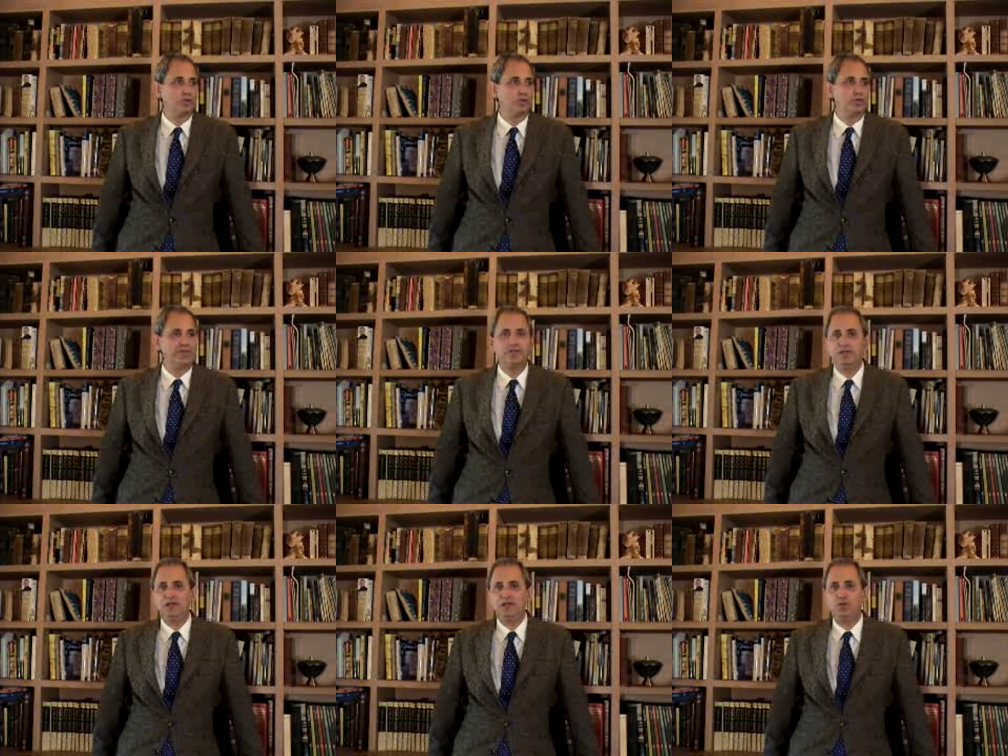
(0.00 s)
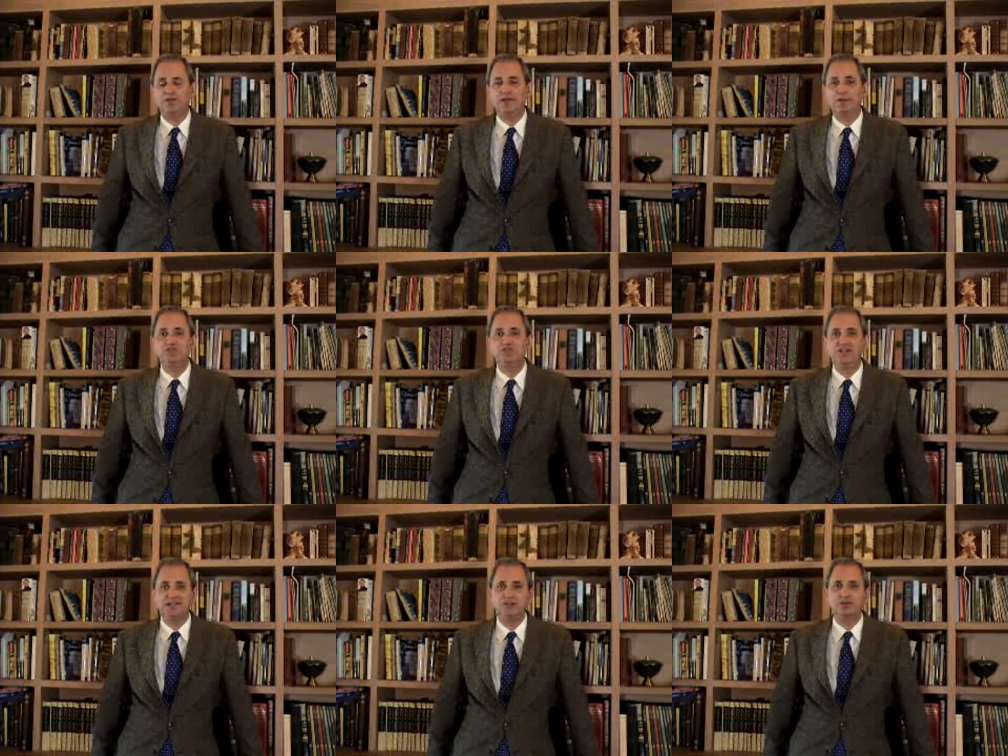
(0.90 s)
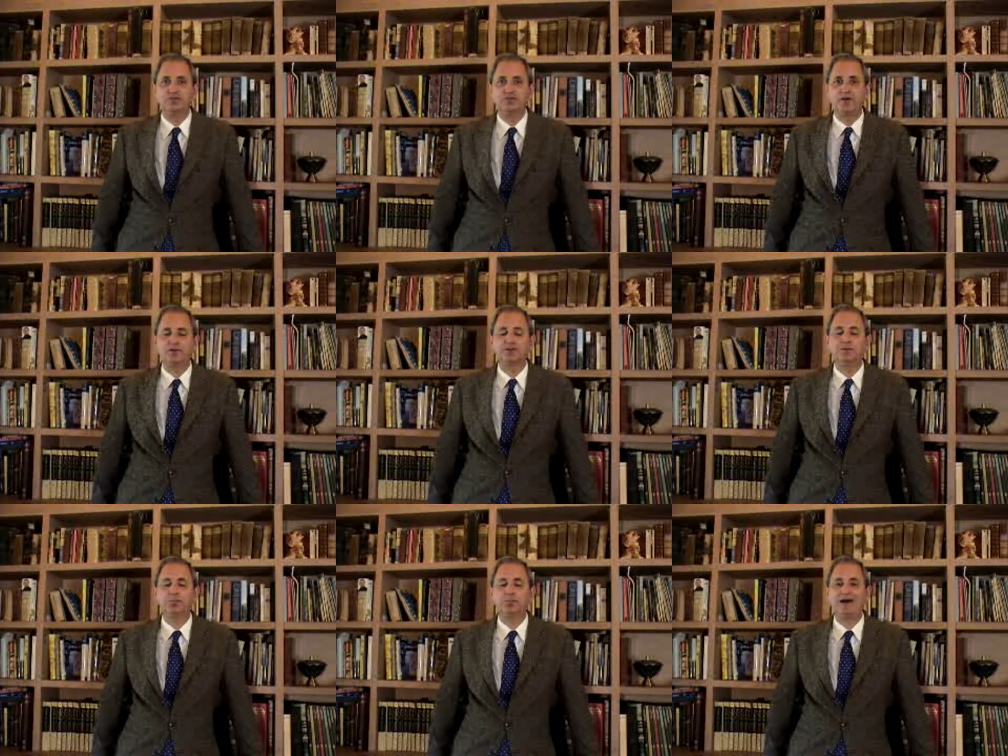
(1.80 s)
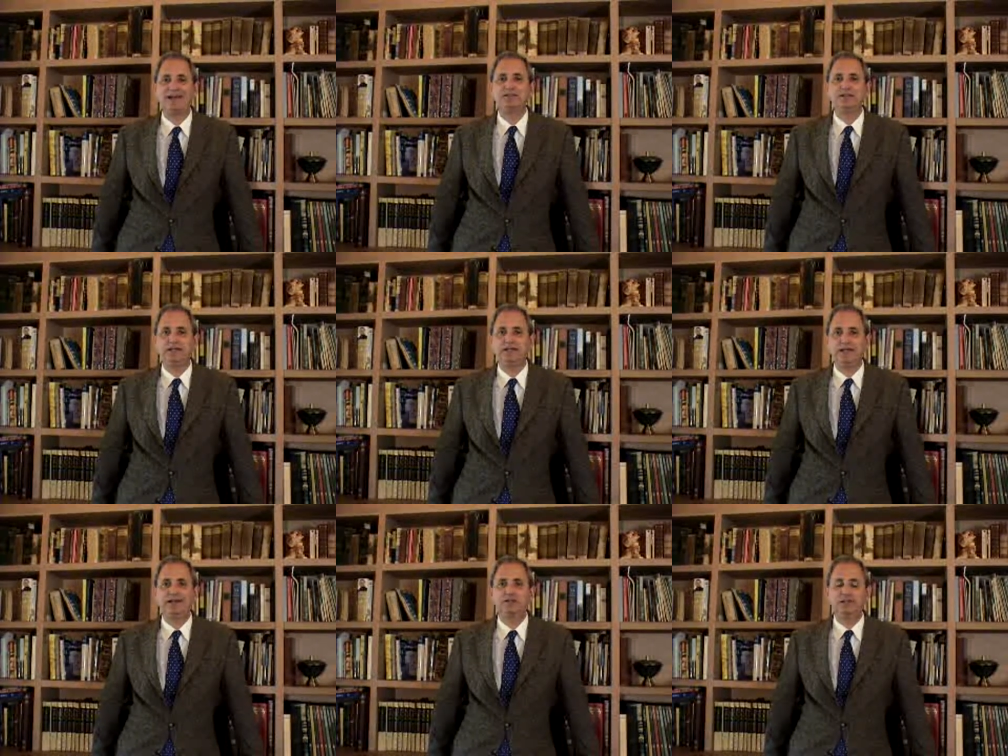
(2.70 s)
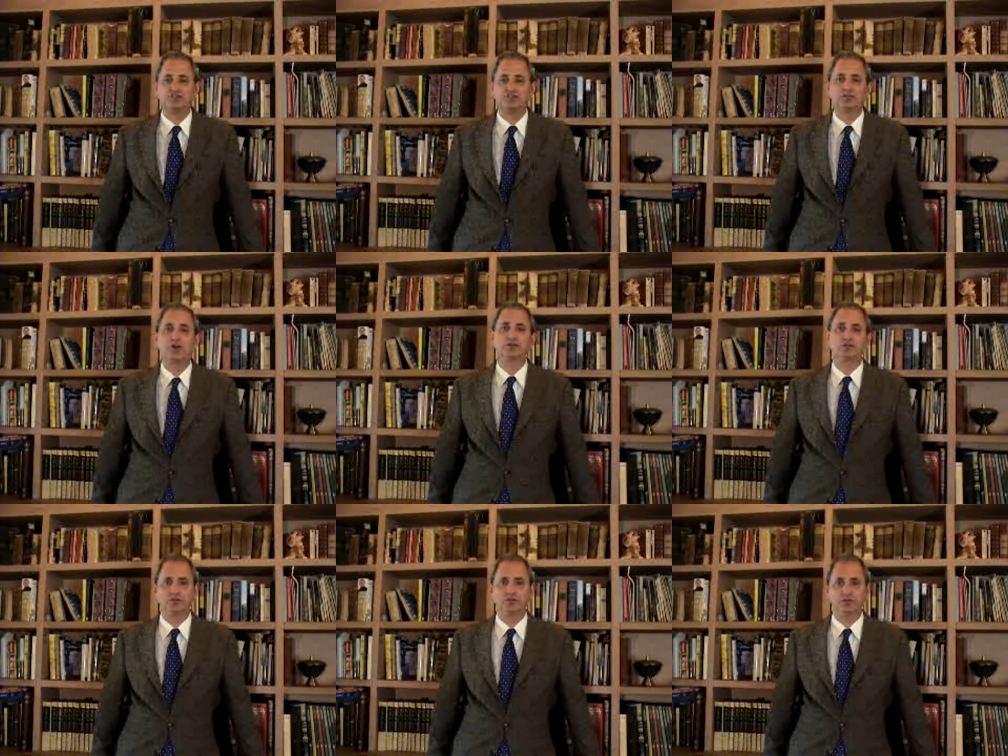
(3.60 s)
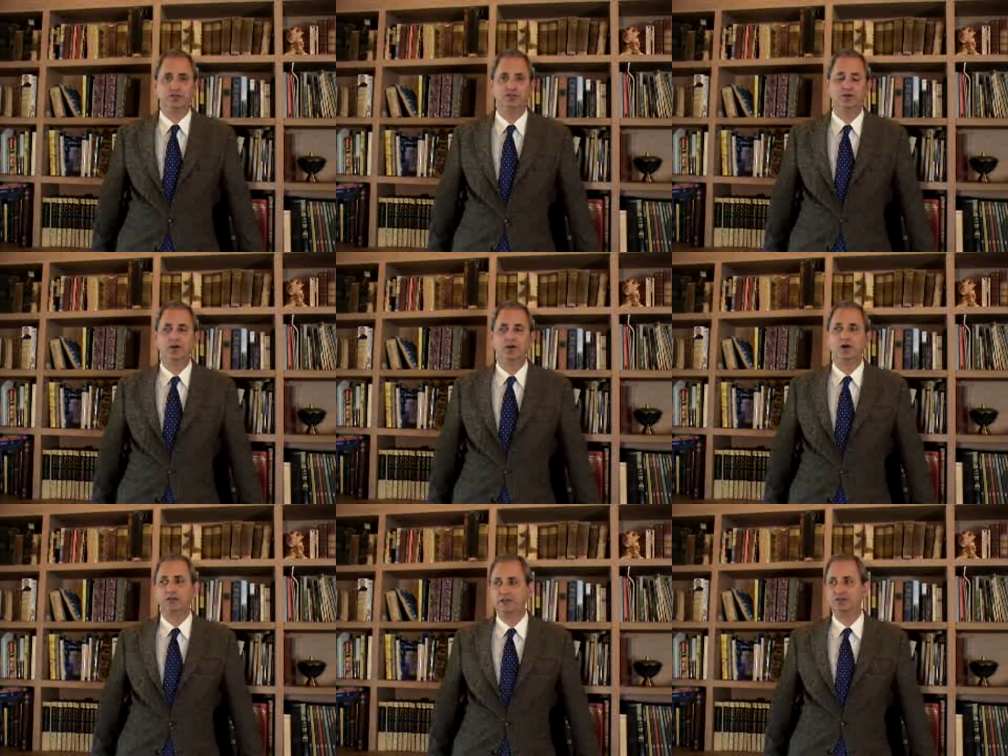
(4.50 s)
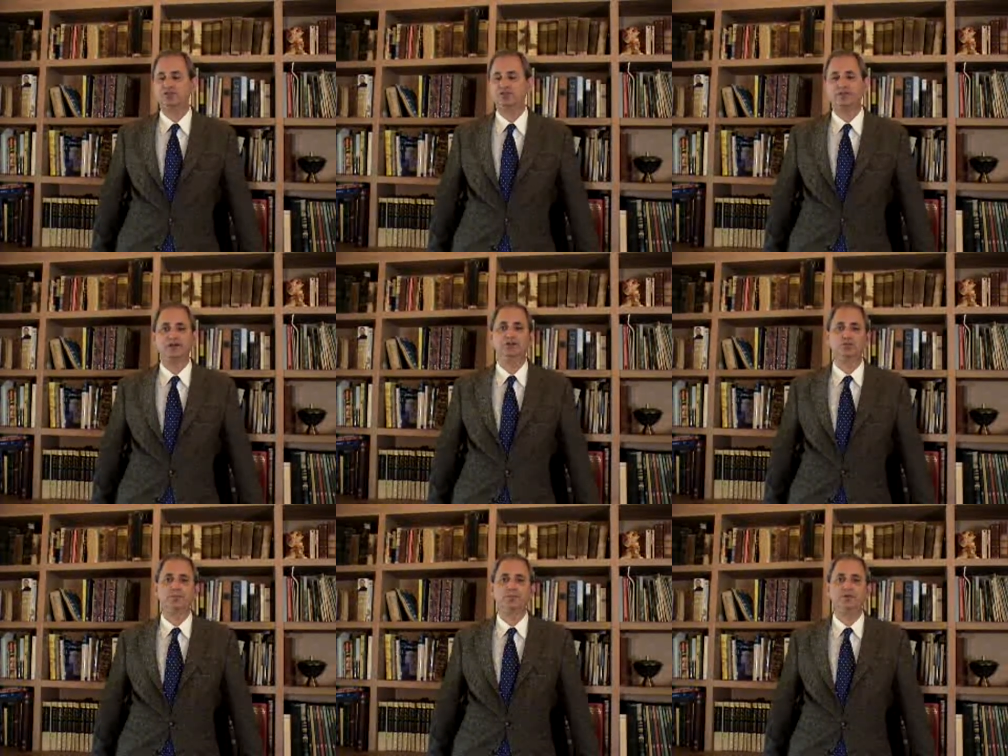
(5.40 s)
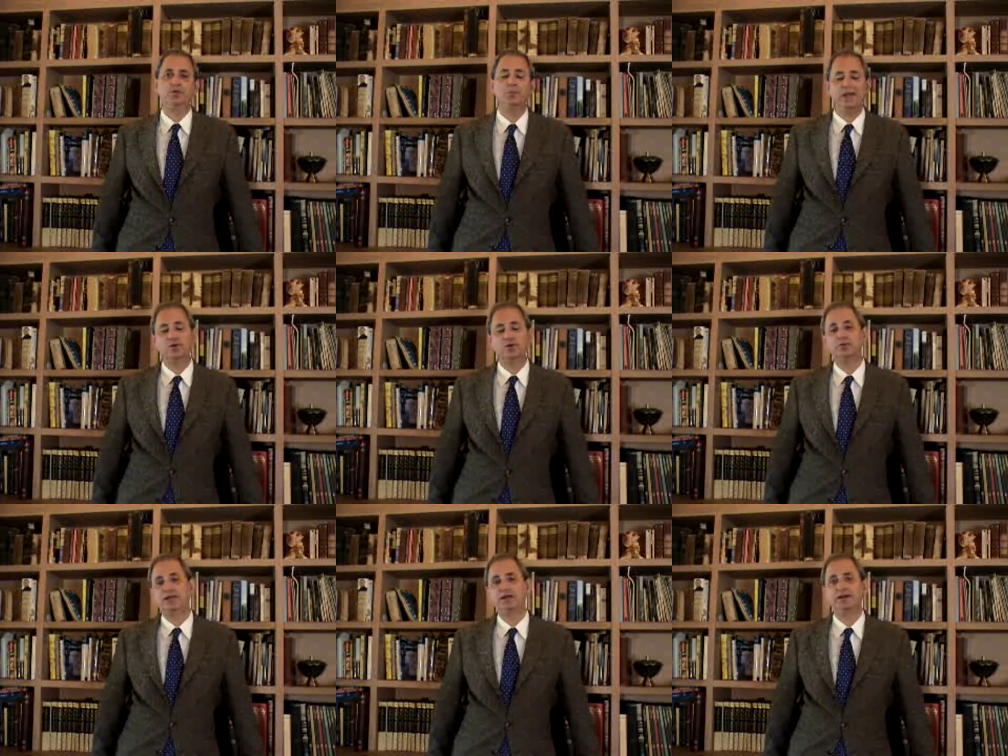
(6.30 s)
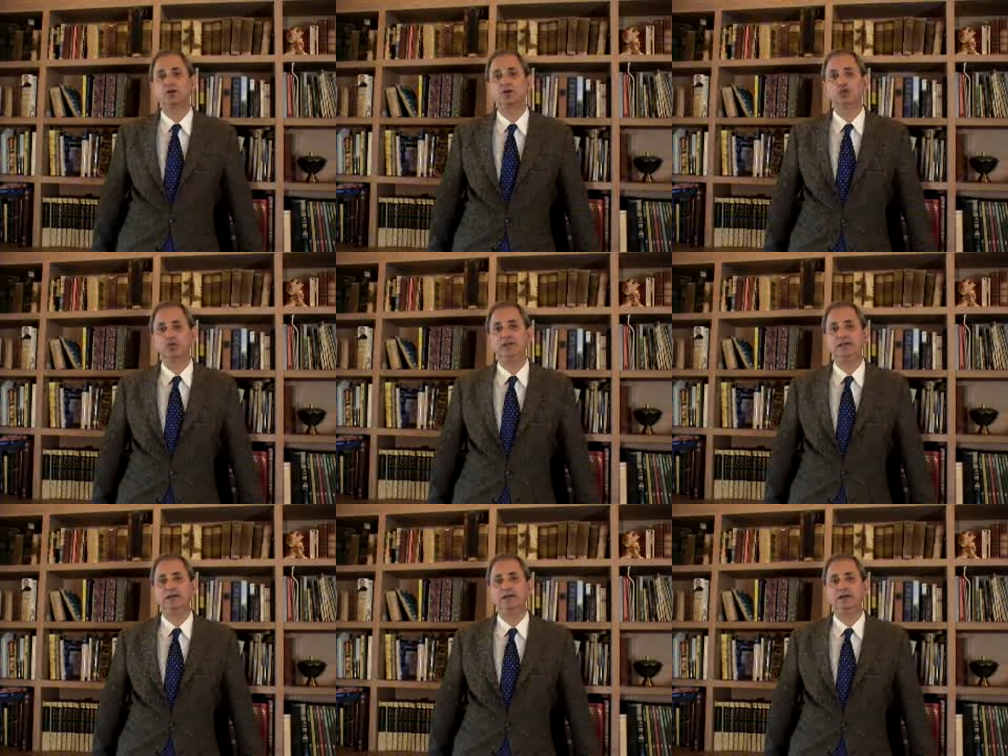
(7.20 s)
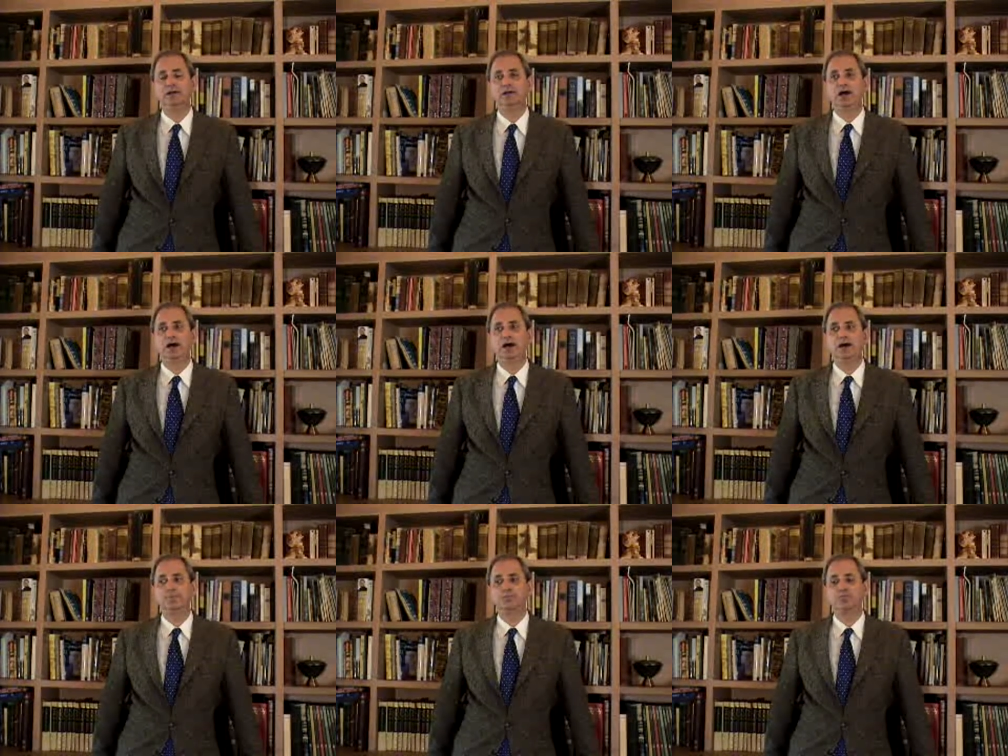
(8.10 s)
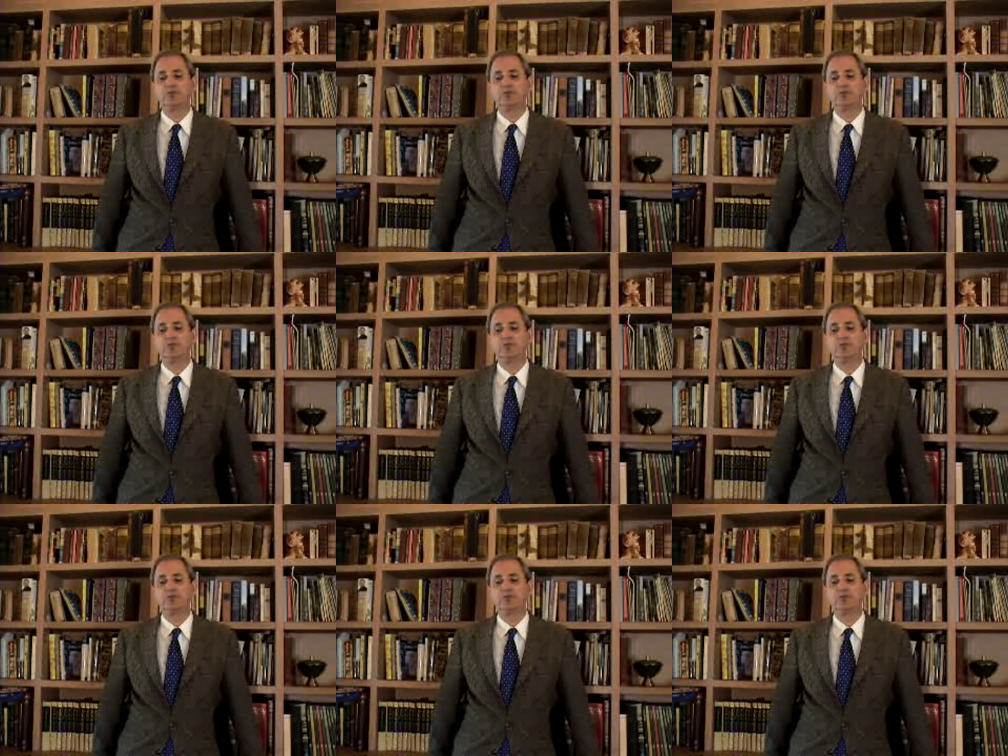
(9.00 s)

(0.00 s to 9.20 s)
with the objective of compiling a list of controversies, a list of areas where people may or may not agree, and